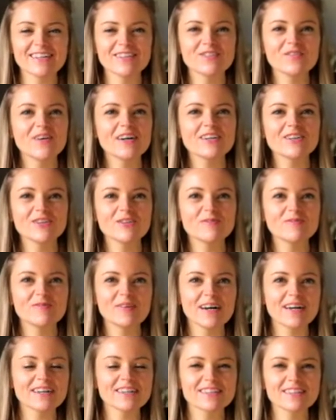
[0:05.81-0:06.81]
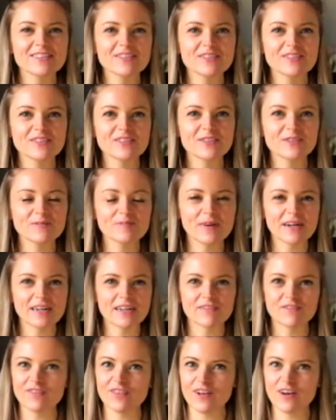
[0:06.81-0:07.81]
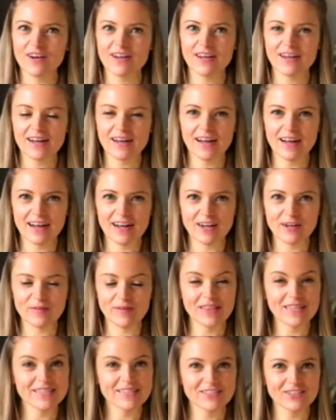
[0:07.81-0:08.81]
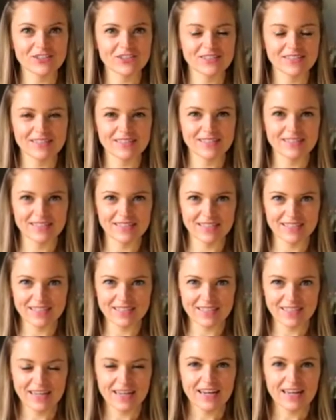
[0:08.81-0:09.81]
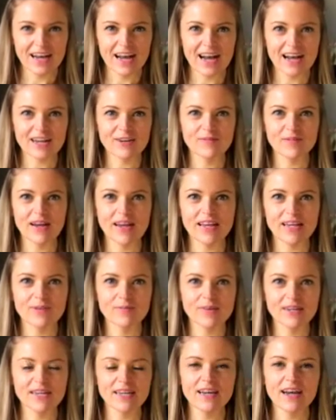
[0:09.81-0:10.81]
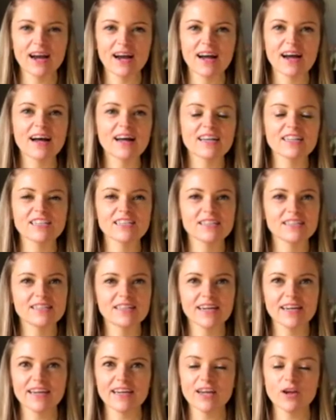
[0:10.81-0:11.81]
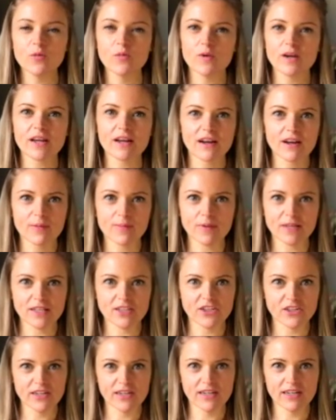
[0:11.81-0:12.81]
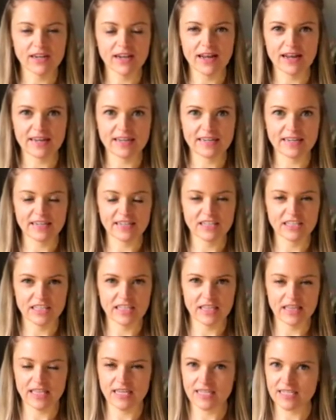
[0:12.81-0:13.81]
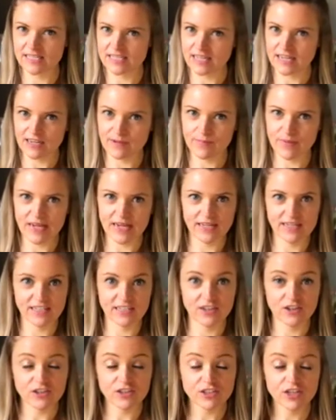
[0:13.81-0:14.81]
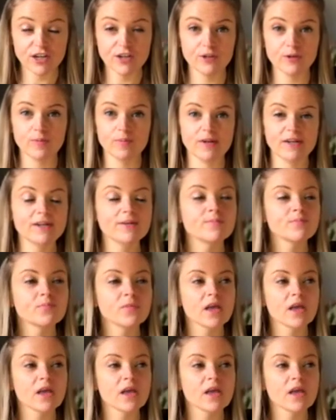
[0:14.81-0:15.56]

and welcome back to my vlog, Little Stitches. I'm Amy and today we're going to be looking at the things that I made in October.